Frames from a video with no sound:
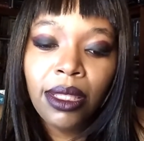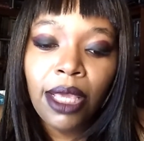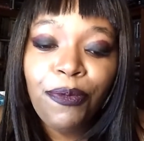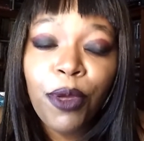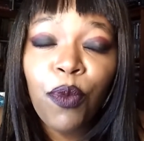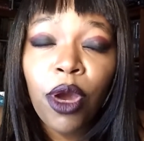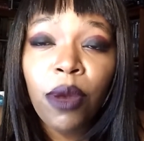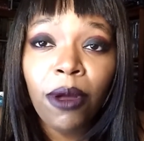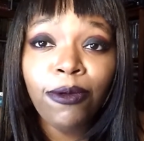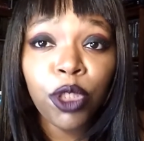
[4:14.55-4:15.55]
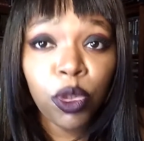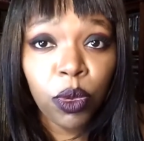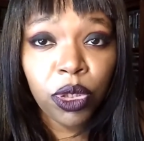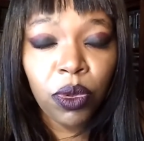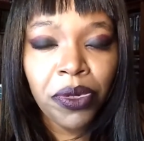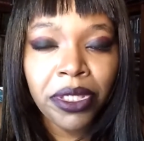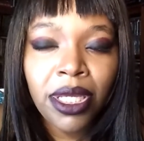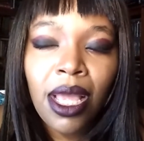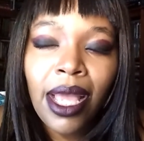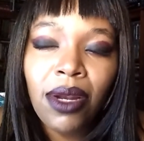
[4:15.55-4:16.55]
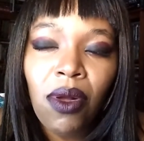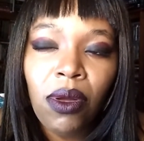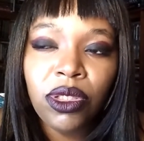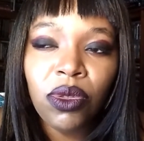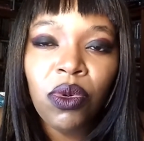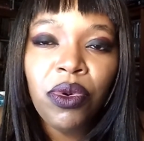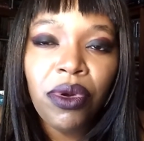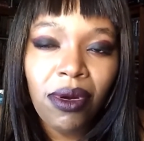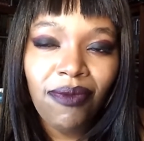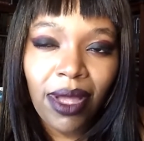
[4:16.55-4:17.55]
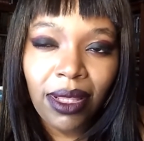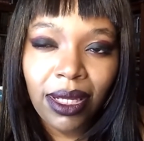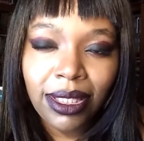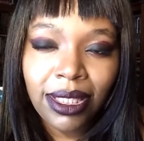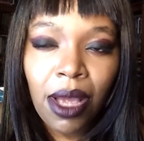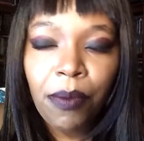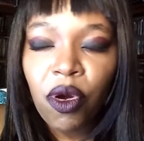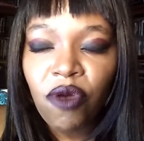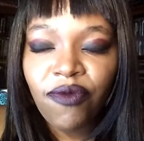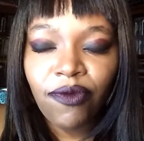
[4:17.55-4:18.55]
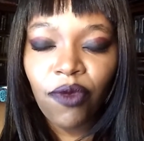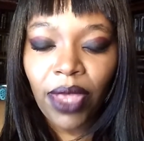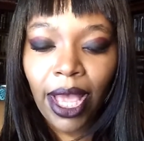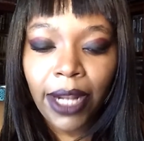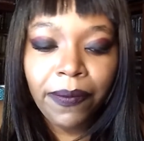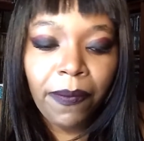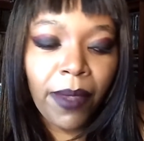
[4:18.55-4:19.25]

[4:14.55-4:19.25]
They fit very well for short stories and also novellas. Perfect for that.